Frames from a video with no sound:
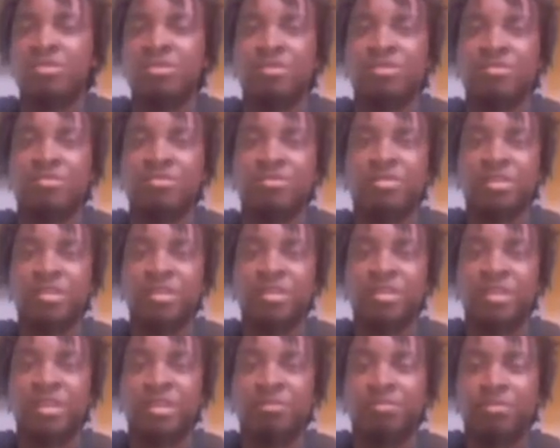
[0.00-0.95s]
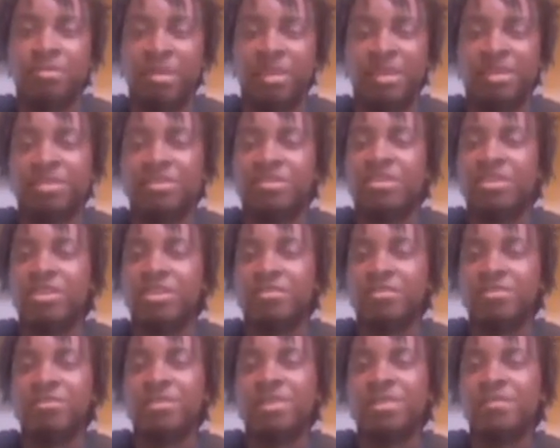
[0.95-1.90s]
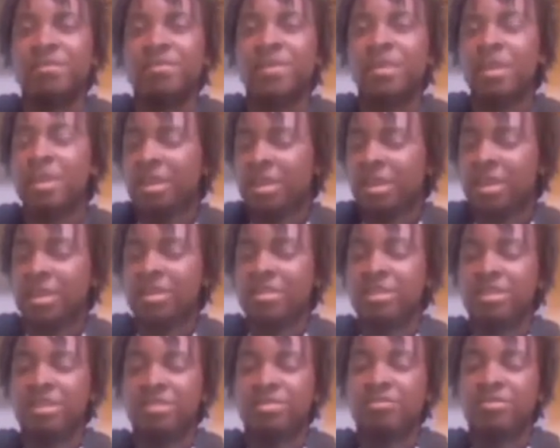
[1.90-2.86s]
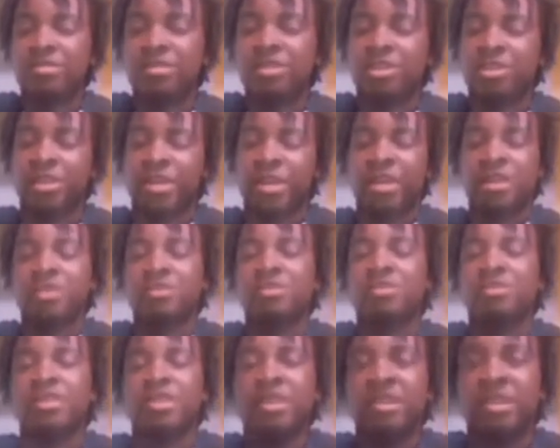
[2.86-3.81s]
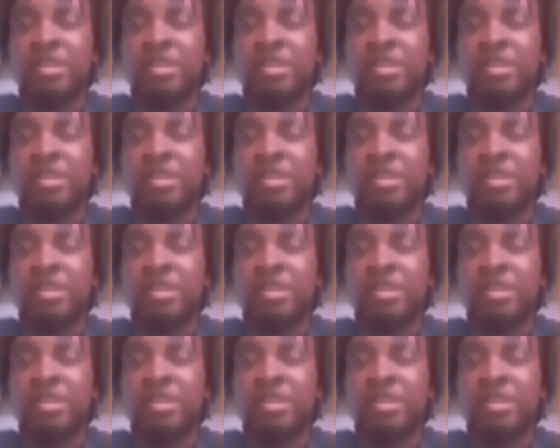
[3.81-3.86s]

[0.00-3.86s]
the little clear plastic off of it. These ones are actually